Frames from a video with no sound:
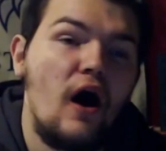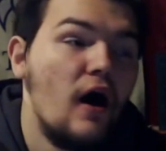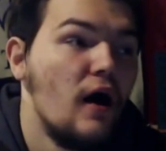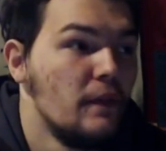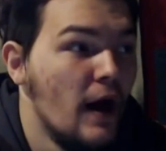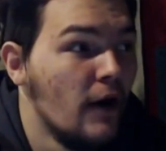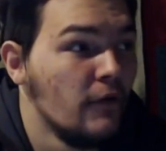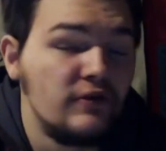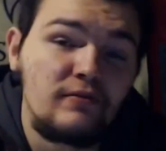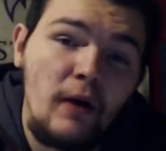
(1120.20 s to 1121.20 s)
Now,
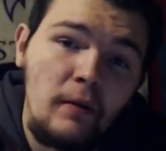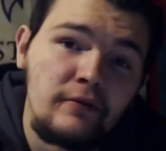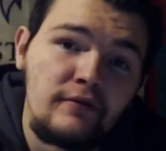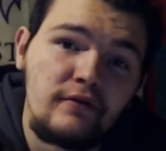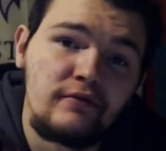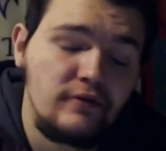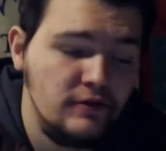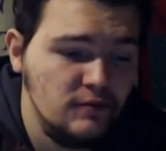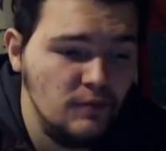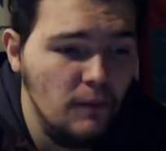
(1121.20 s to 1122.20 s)
this is my prediction. This is
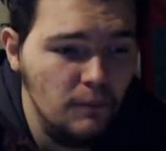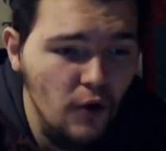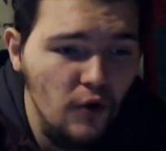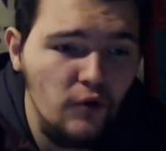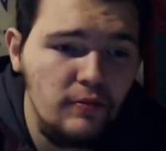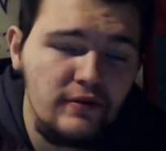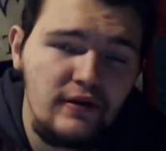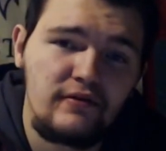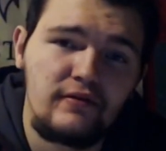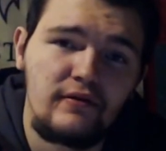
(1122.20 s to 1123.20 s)
my bold
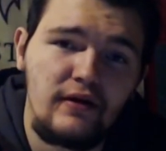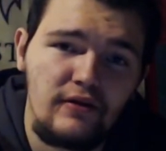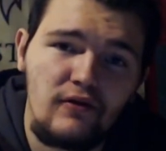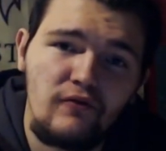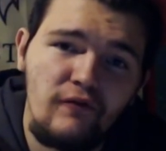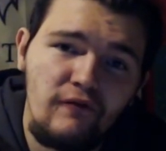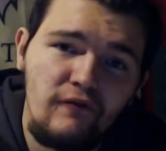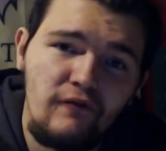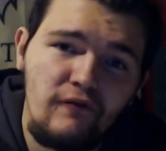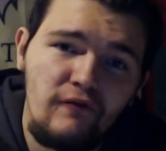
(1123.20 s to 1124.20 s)
prediction, and don't you
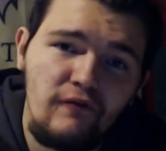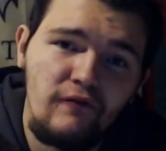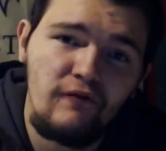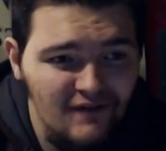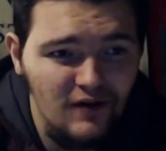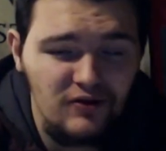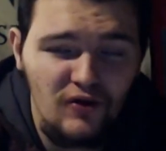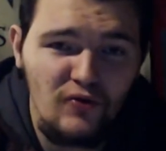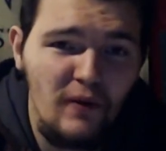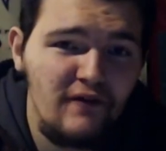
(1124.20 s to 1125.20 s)
fans laugh. Don't
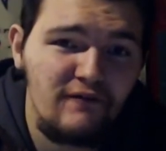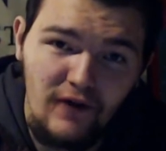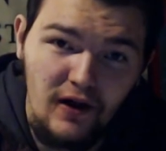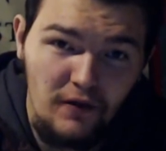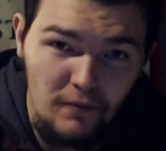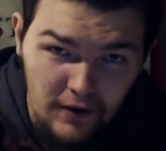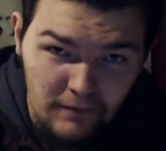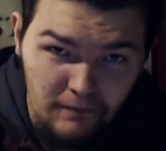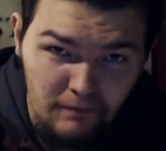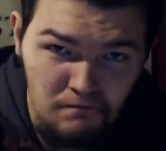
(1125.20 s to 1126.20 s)
you make fun of me.
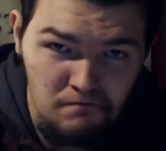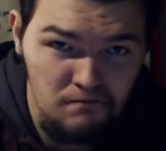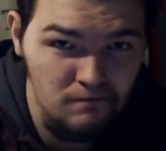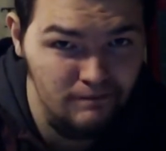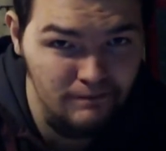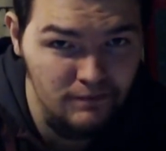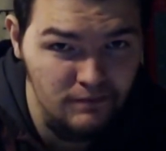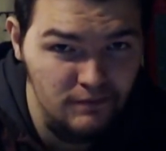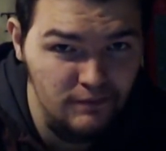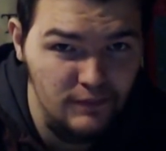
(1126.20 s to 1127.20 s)

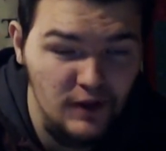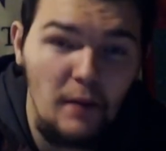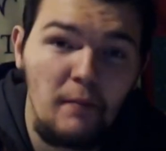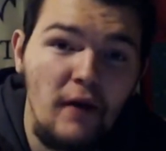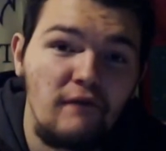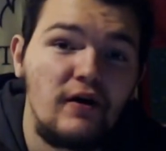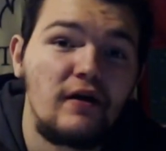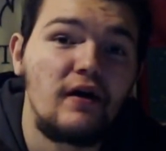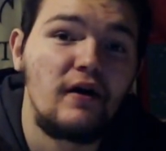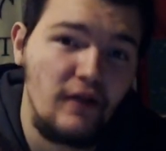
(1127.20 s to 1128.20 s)
Kind of make fun
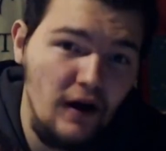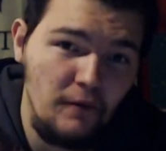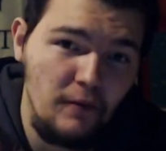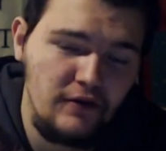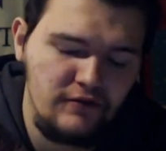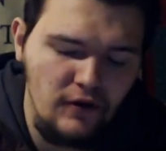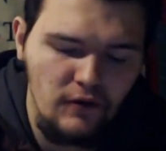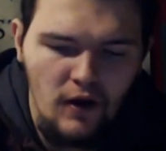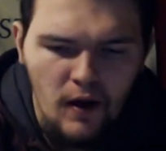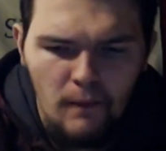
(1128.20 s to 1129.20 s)
of a lot about the show,
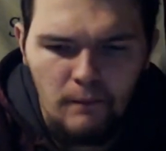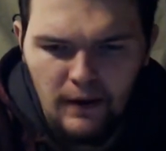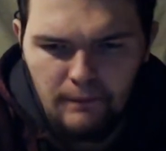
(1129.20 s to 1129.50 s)
but.